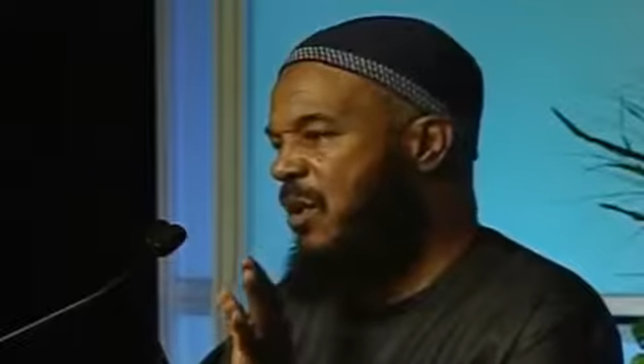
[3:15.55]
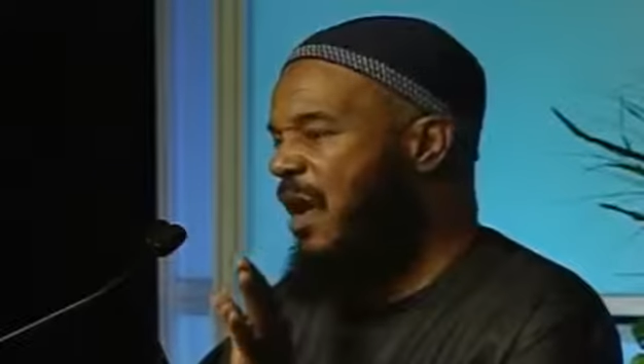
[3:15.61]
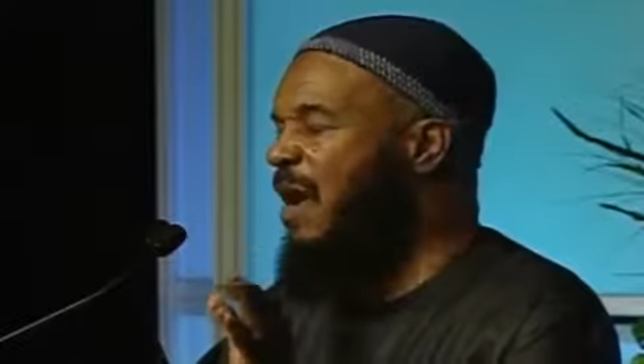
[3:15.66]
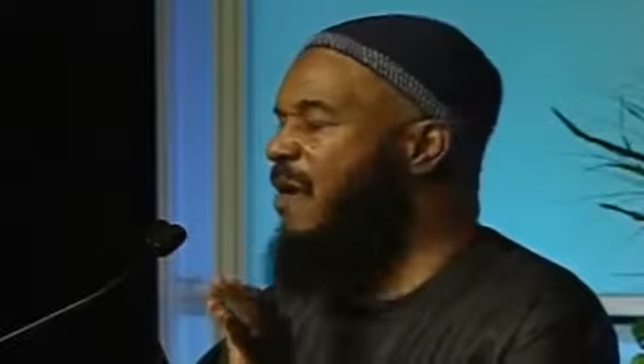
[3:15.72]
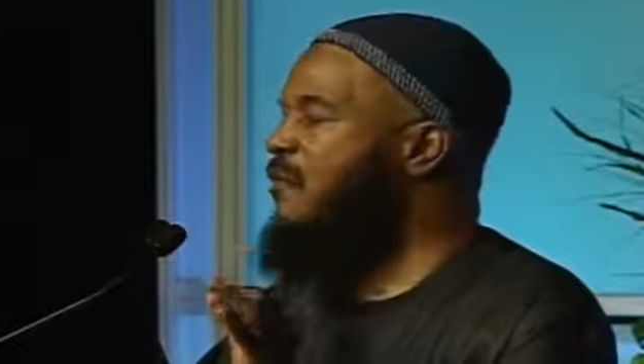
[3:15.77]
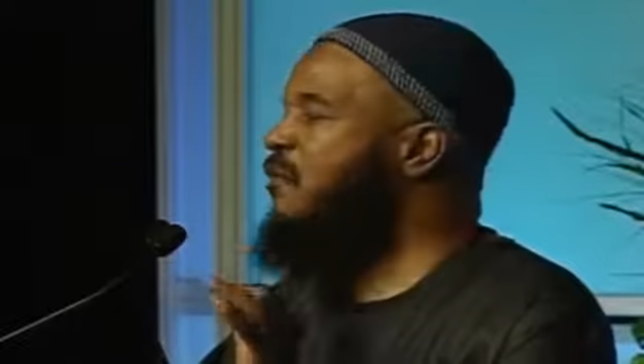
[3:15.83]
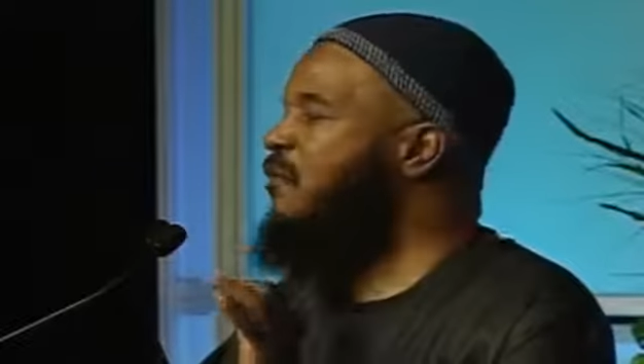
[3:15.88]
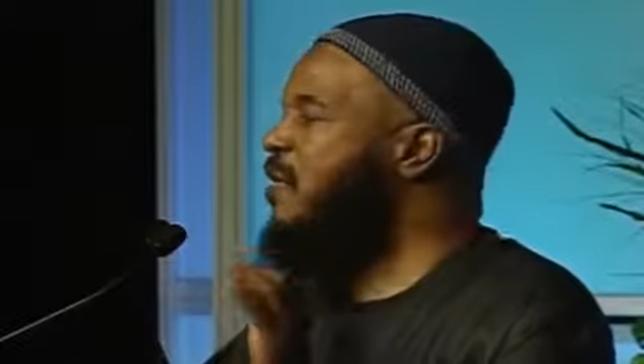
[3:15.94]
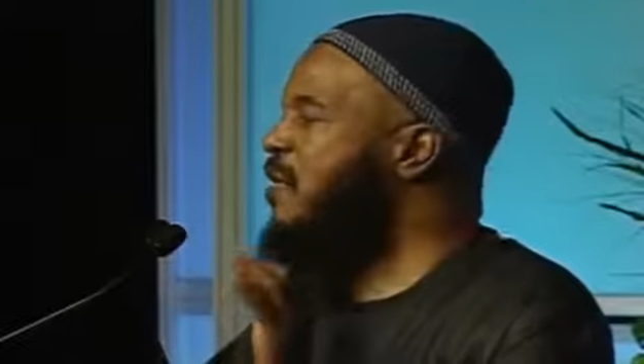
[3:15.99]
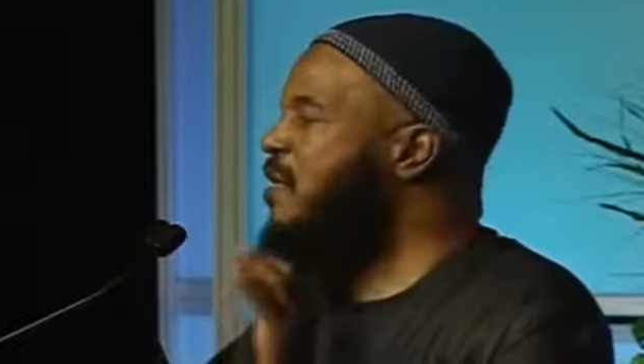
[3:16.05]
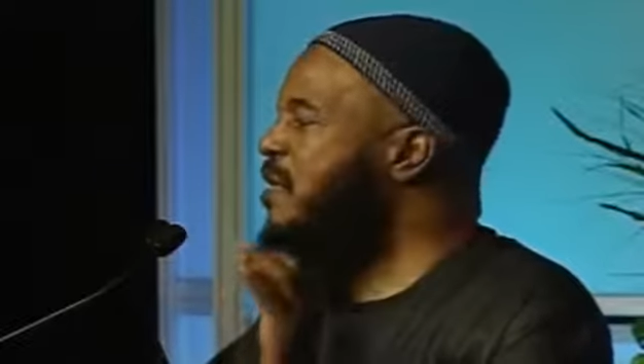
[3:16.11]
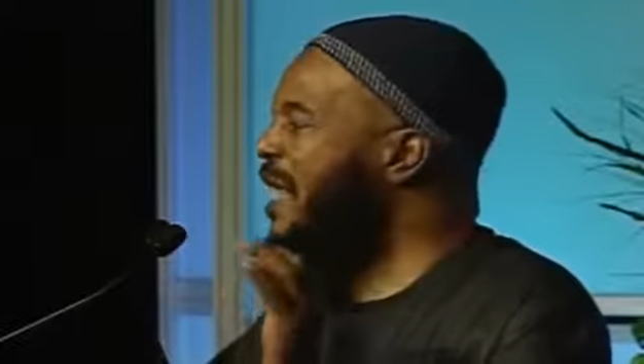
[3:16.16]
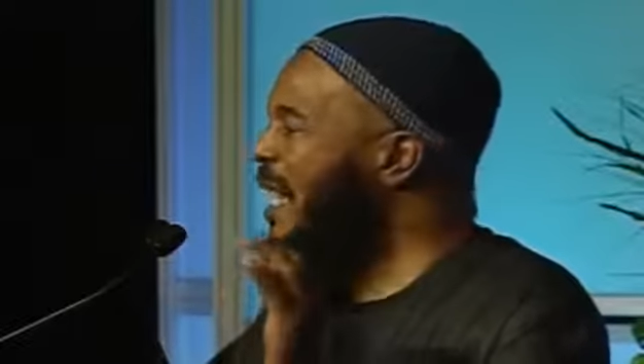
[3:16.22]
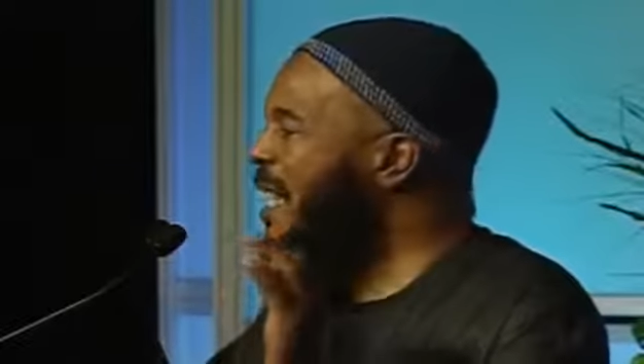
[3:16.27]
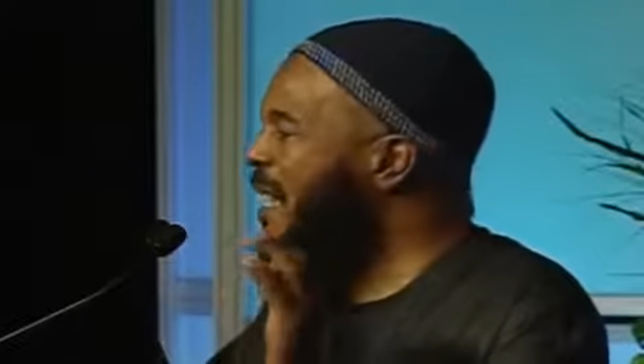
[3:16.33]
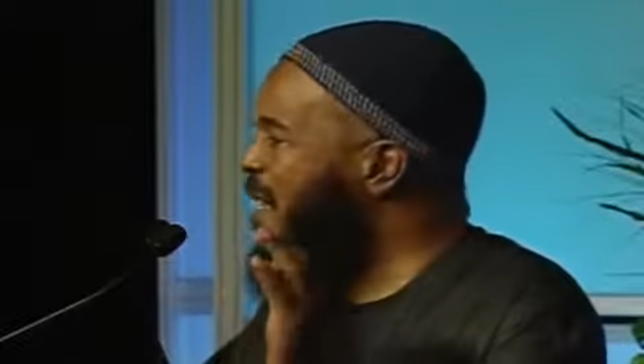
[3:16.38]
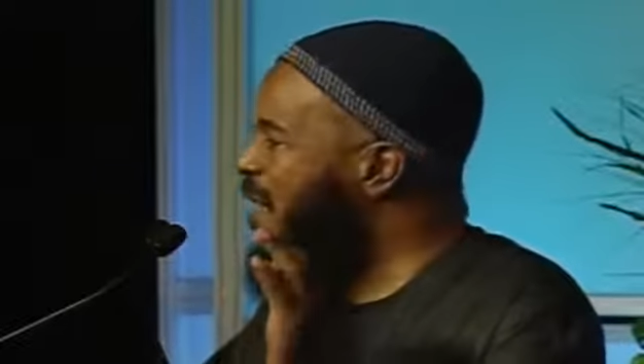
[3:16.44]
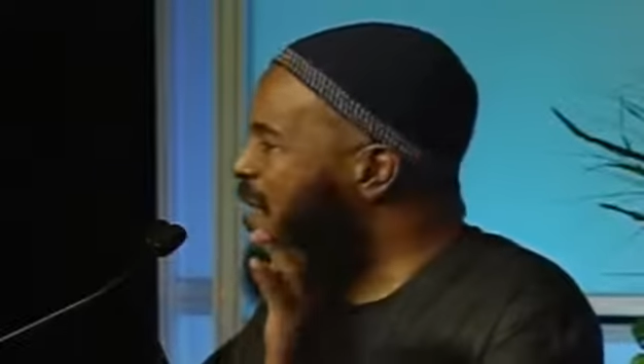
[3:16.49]
Every
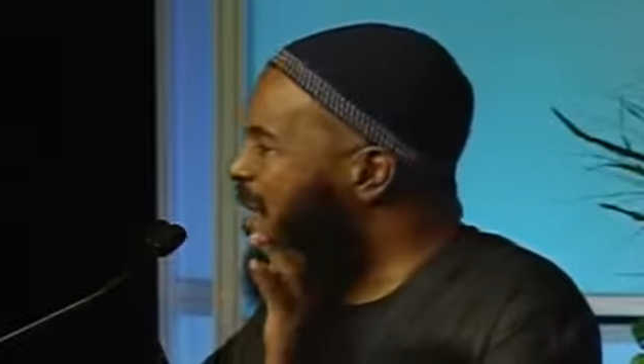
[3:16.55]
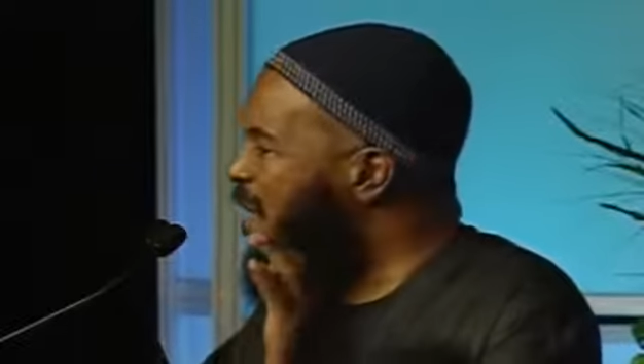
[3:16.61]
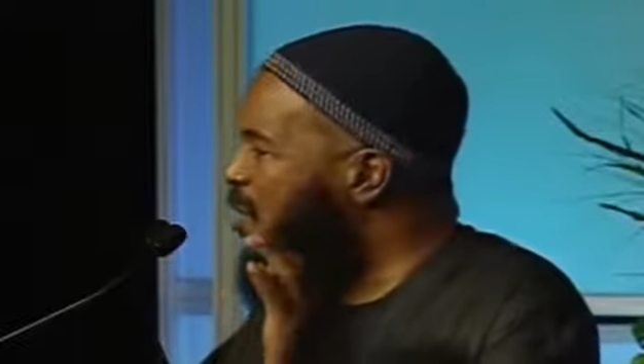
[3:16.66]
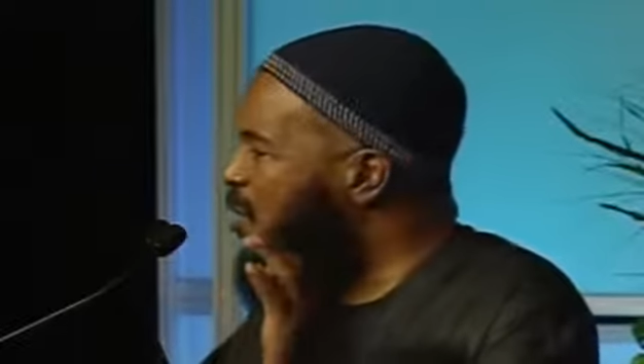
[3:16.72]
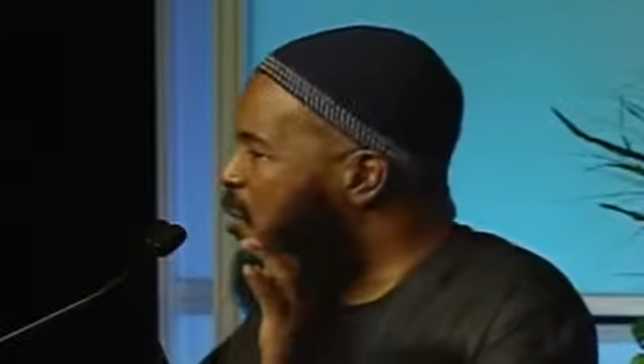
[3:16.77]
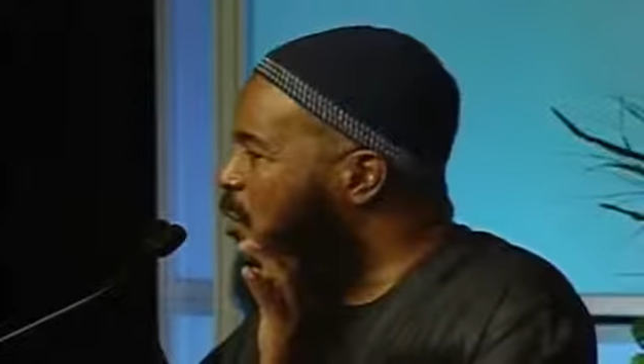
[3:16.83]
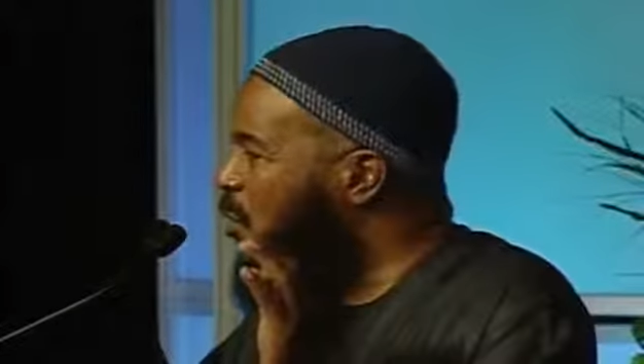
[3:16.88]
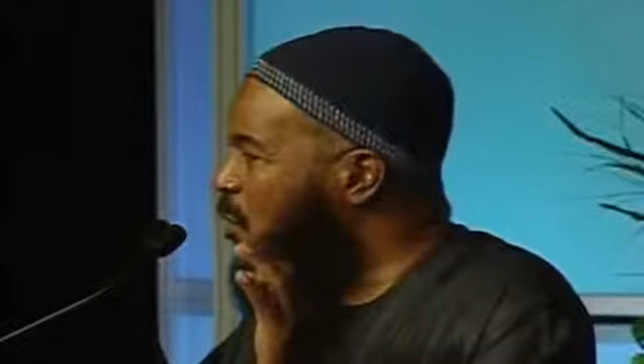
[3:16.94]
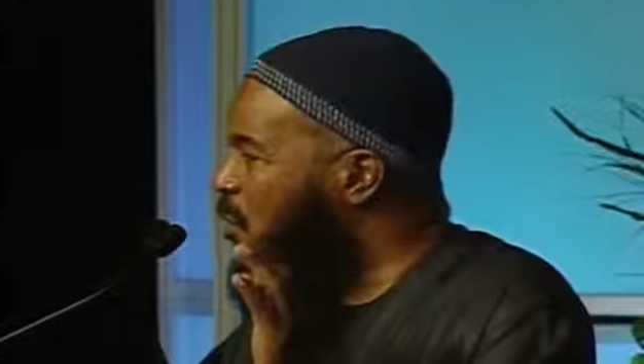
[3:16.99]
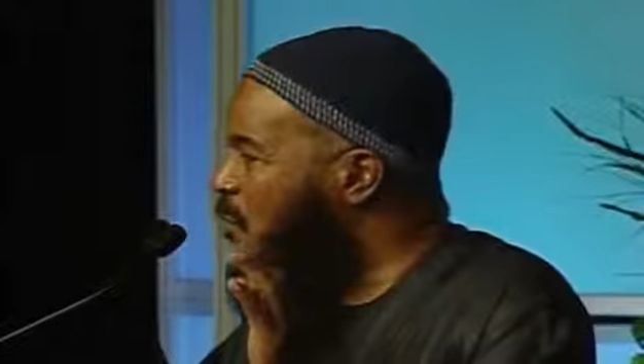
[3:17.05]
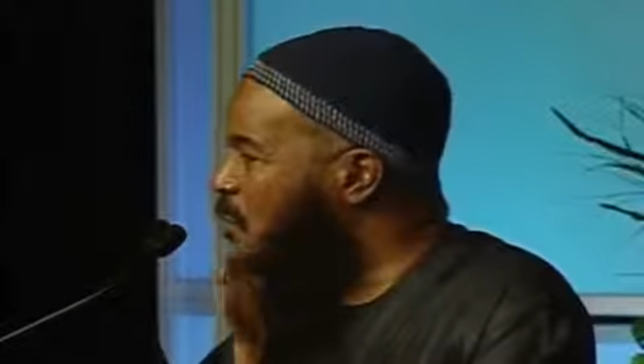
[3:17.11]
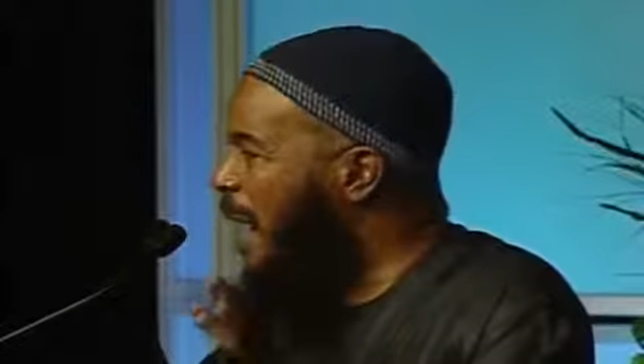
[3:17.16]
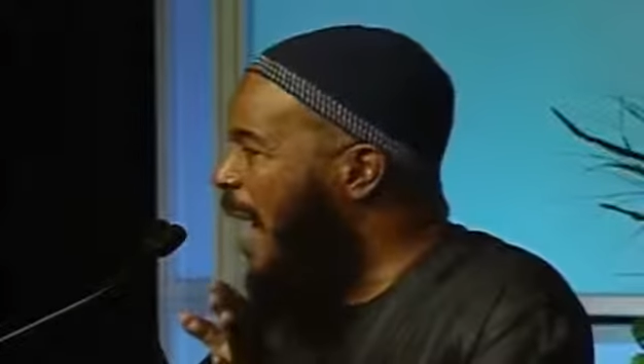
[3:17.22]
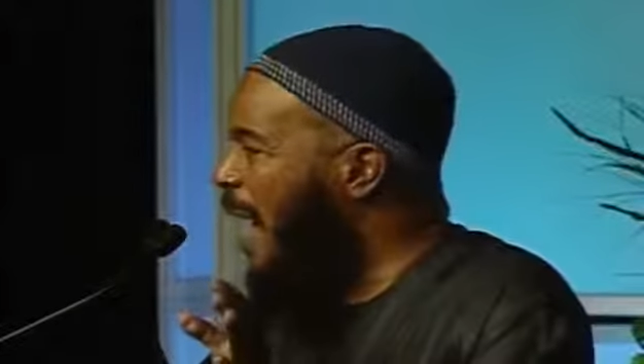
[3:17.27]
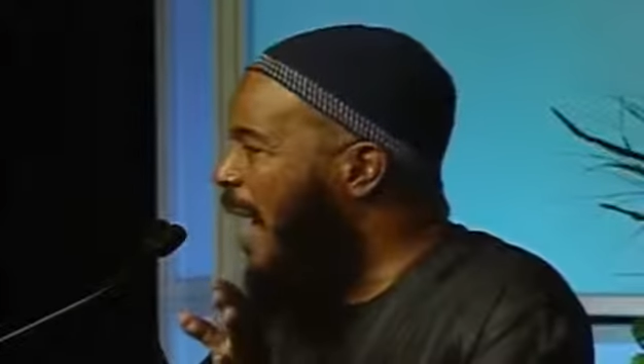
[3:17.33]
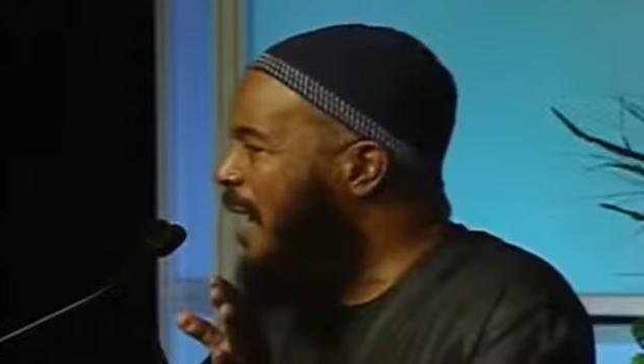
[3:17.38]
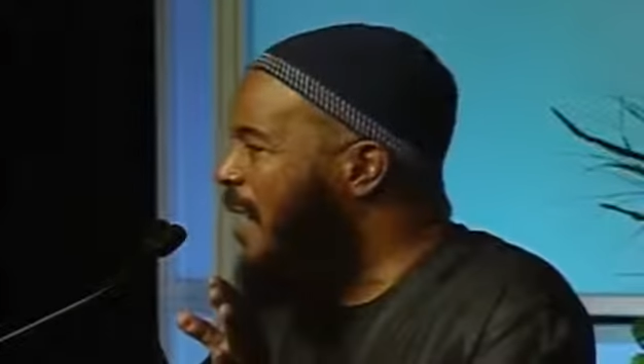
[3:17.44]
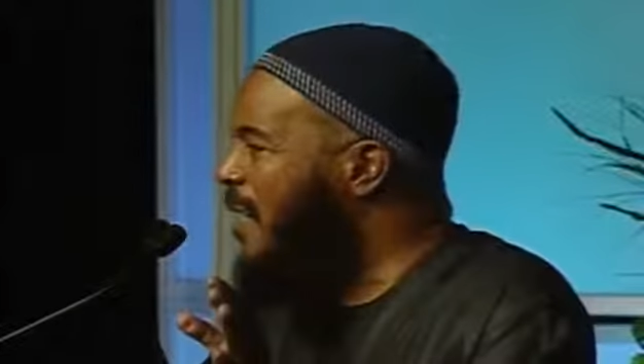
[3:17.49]
second that goes
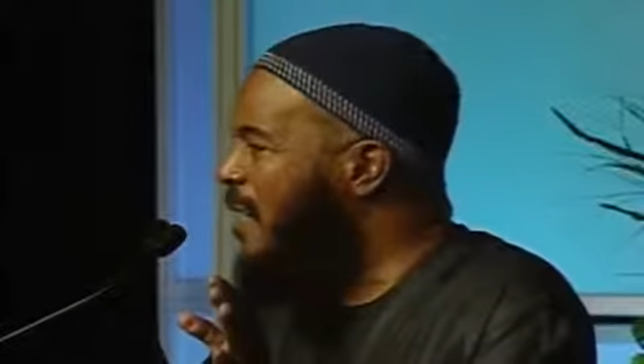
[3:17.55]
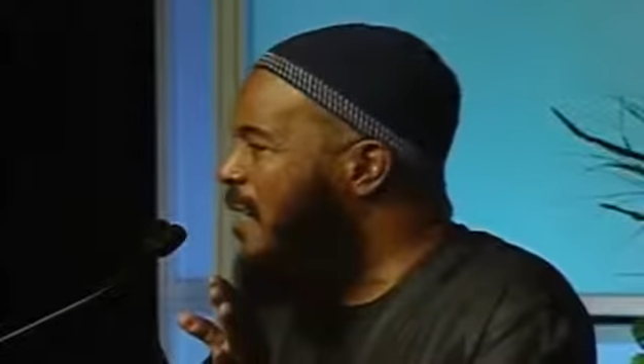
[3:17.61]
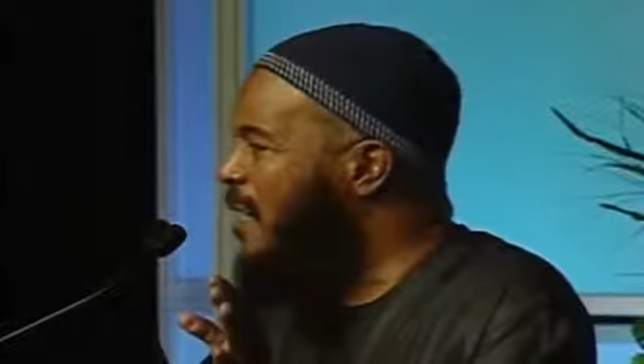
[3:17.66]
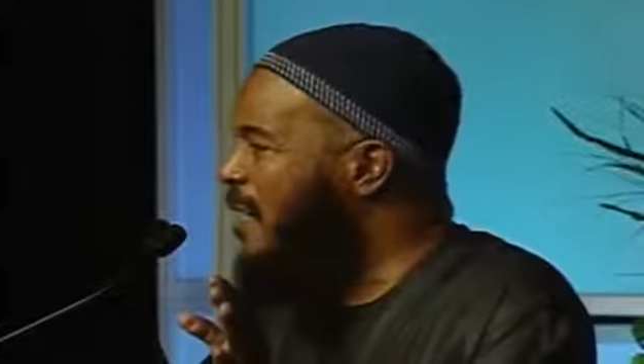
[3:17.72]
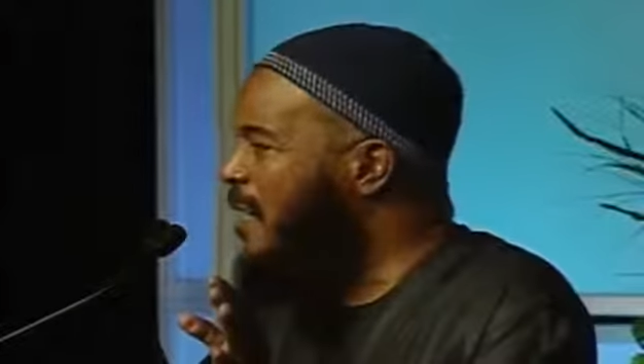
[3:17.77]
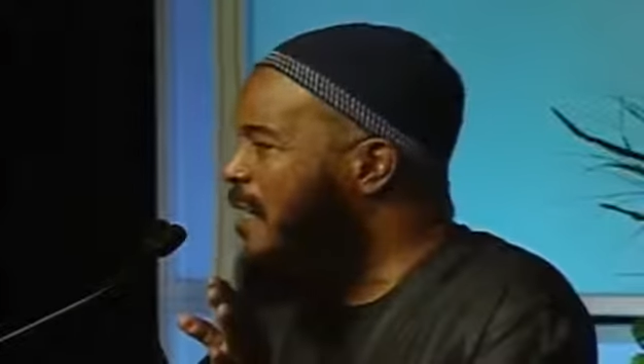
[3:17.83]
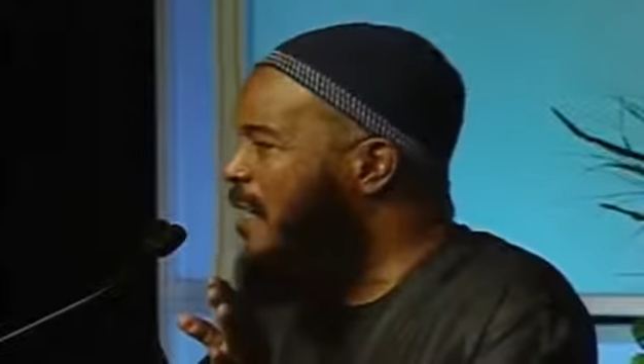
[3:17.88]
by